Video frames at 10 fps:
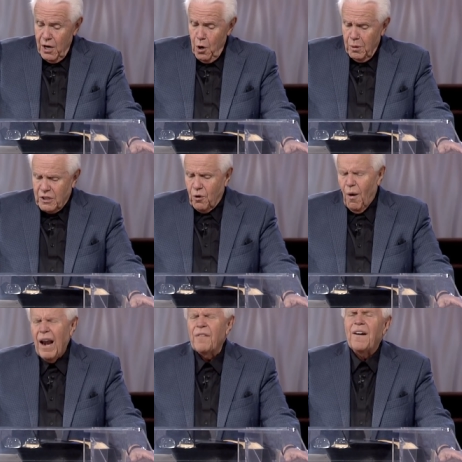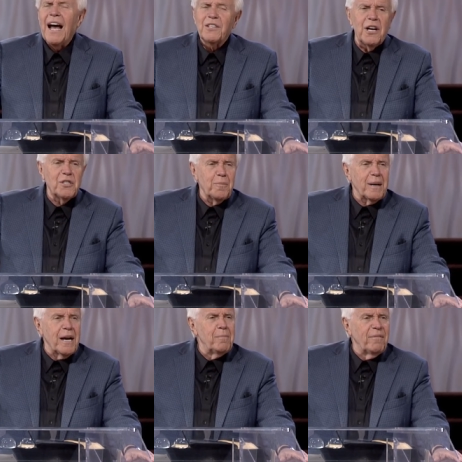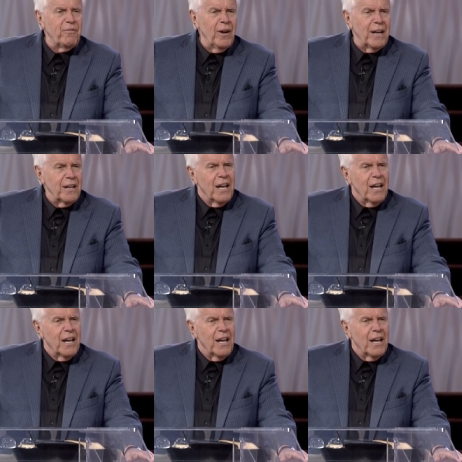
which qualifies us to become a friend.